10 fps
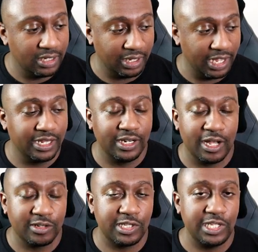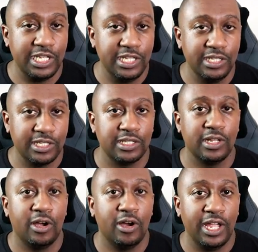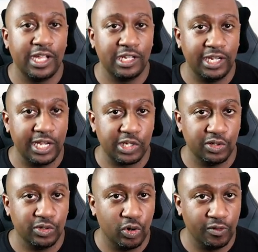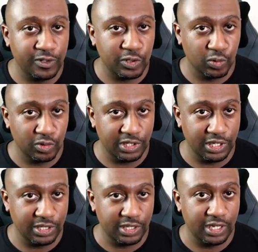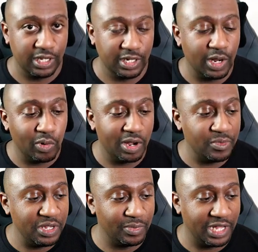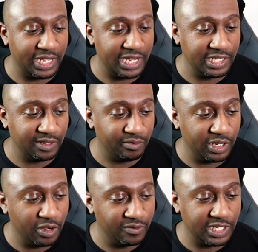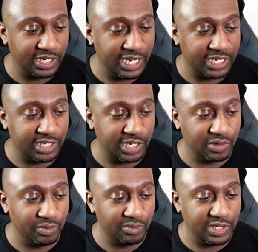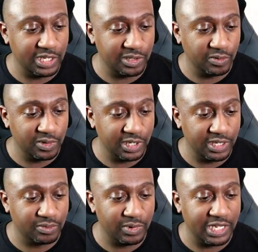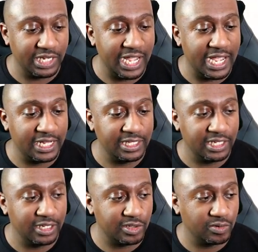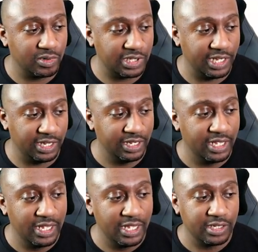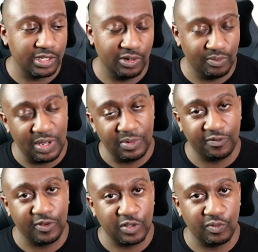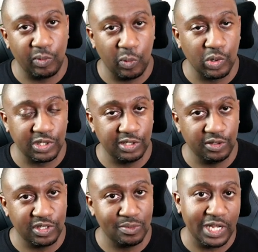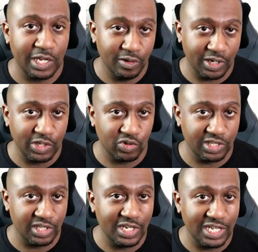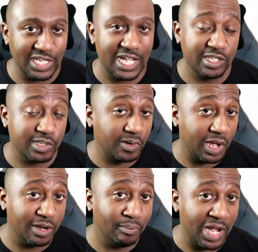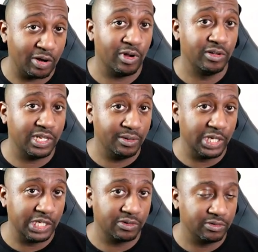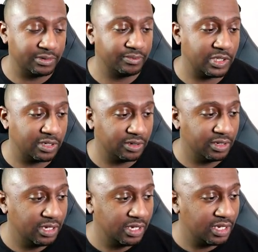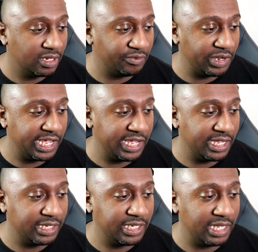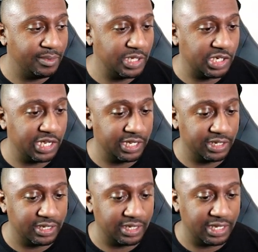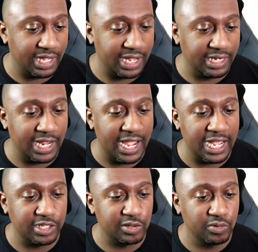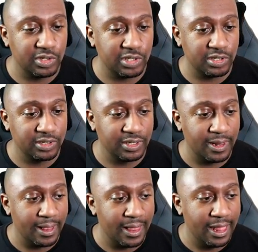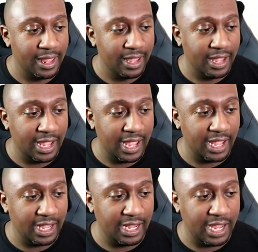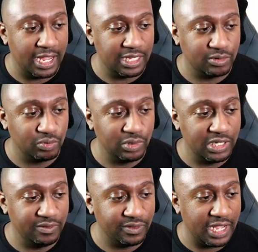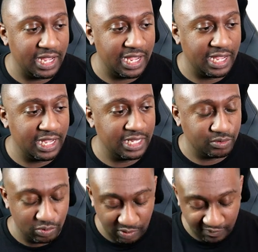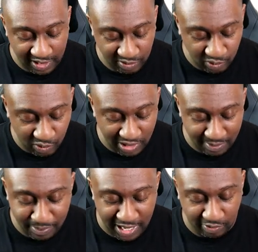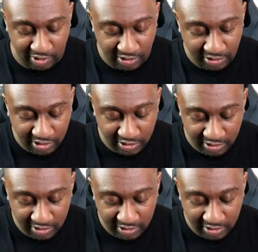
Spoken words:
Okay, now scenes are a collection of sources. Now what I mean by that is if we go over to the next section where we see sources, we can add a source here. So maybe the first thing we want to do to make it look interesting is add some kind of background image, right? So if we hit image here and add source, and we'll leave that as, well, in fact, we'll call it background